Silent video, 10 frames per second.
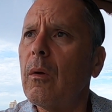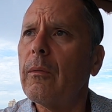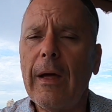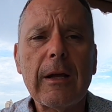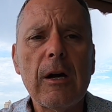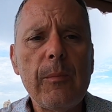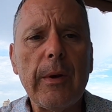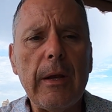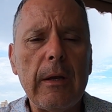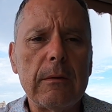that
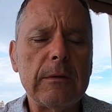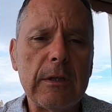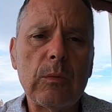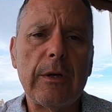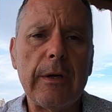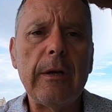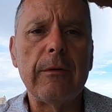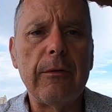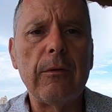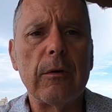company did what it needed
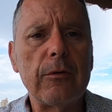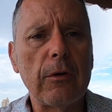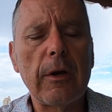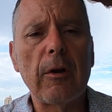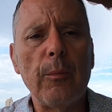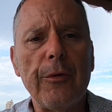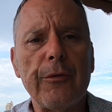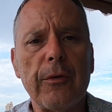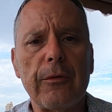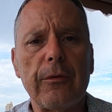to do. It took care of
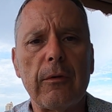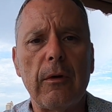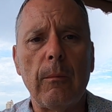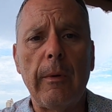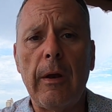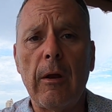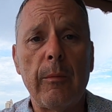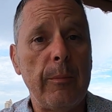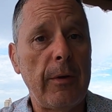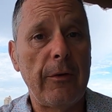business. It may not have
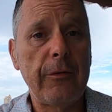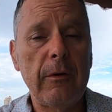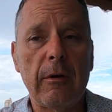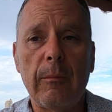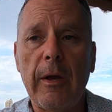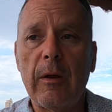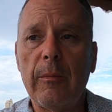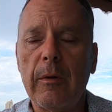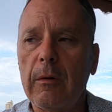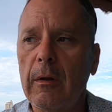been pleasant and it may have
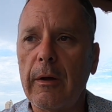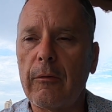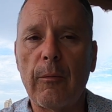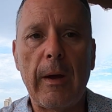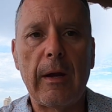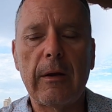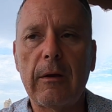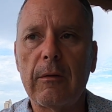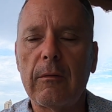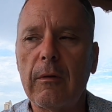been like dramatic
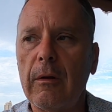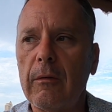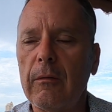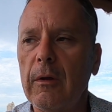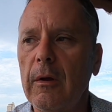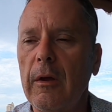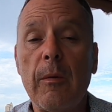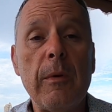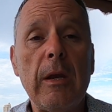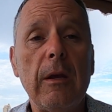and, and
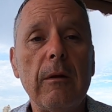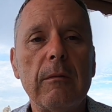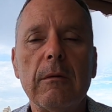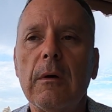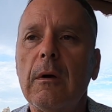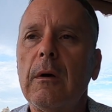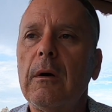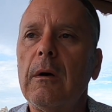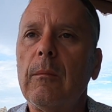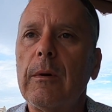immediate,
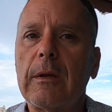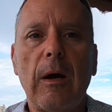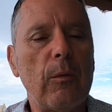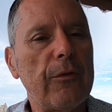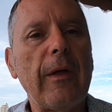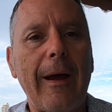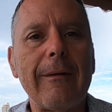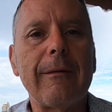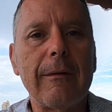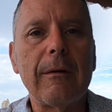but that was
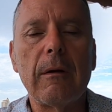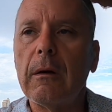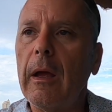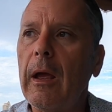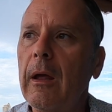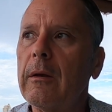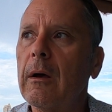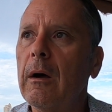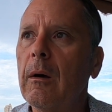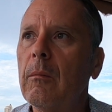that. And
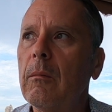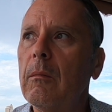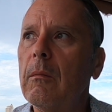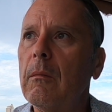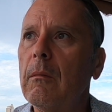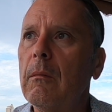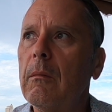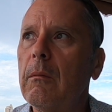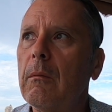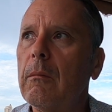um,
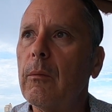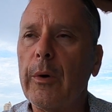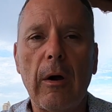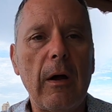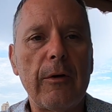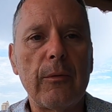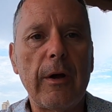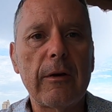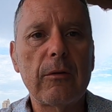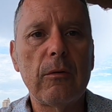we all had to
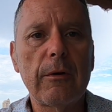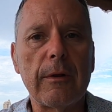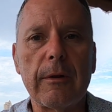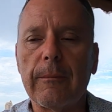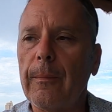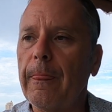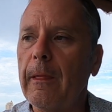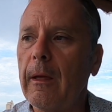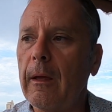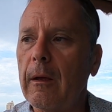react accordingly.
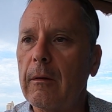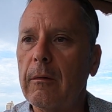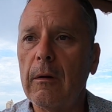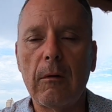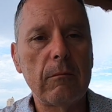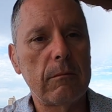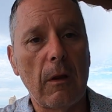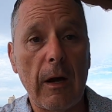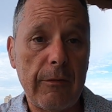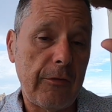And, you know,
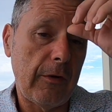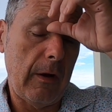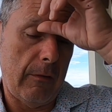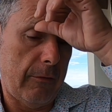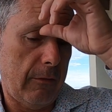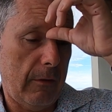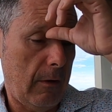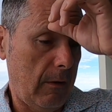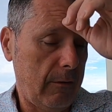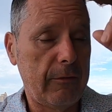lives changed, uh,